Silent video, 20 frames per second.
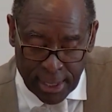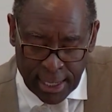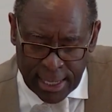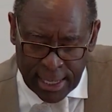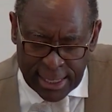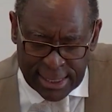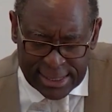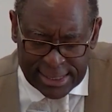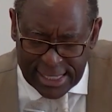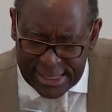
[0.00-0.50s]

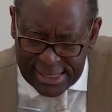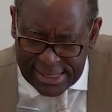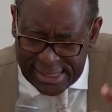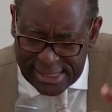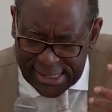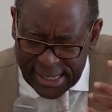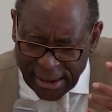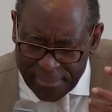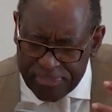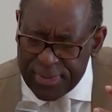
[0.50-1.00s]
It's just
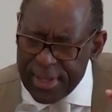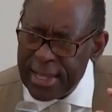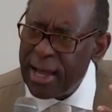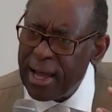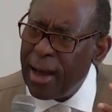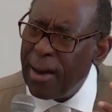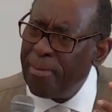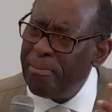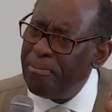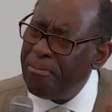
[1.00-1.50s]
something
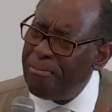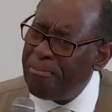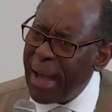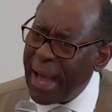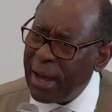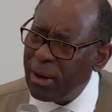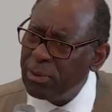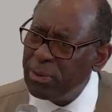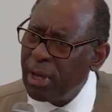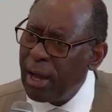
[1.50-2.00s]

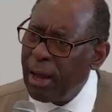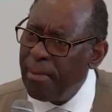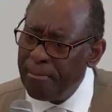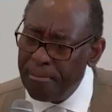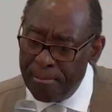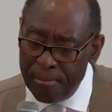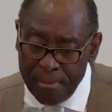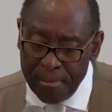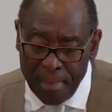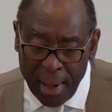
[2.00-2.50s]
about a
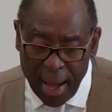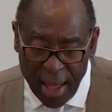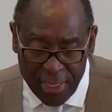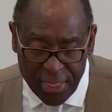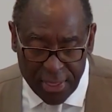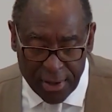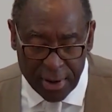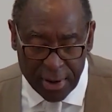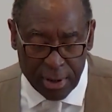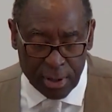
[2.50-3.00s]

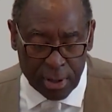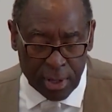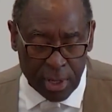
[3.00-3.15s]
mother